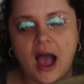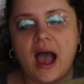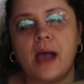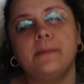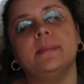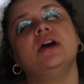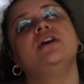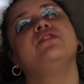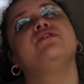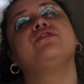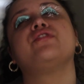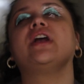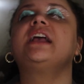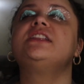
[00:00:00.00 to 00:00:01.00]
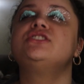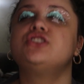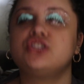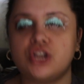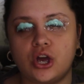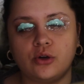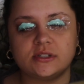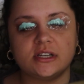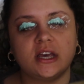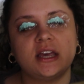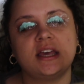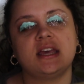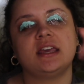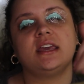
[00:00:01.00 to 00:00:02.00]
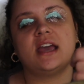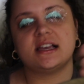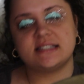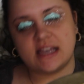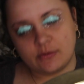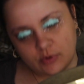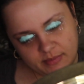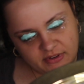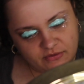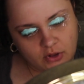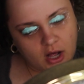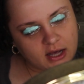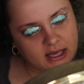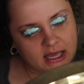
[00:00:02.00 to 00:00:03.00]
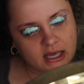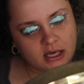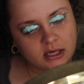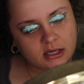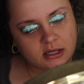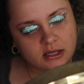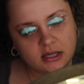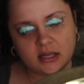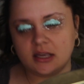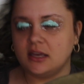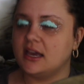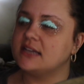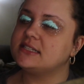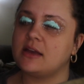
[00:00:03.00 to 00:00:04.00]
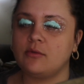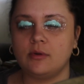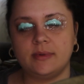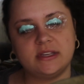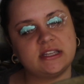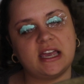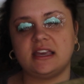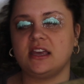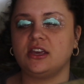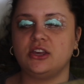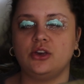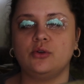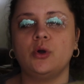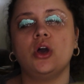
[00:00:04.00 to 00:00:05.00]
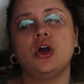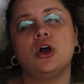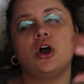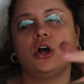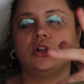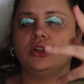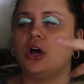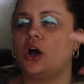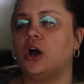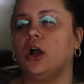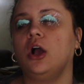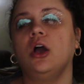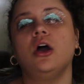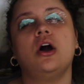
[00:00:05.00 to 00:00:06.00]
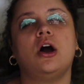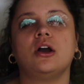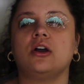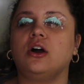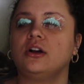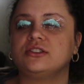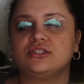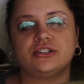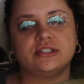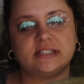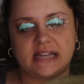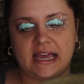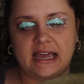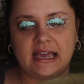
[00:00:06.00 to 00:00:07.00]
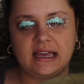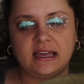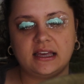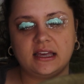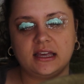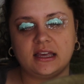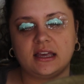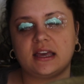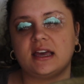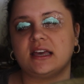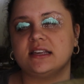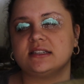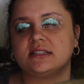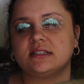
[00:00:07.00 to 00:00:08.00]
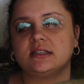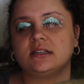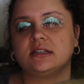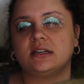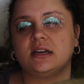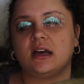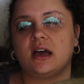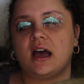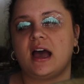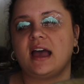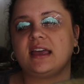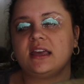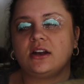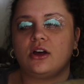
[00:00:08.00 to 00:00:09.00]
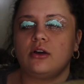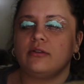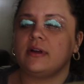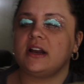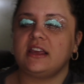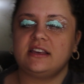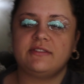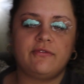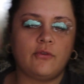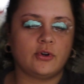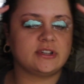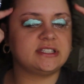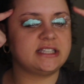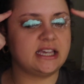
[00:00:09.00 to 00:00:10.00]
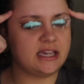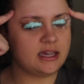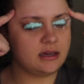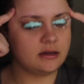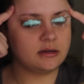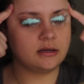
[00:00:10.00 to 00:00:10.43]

I'm freaking stoked. Yes, I will be vlogging. Yes, I will be taking you along on concert day, because I can already foresee,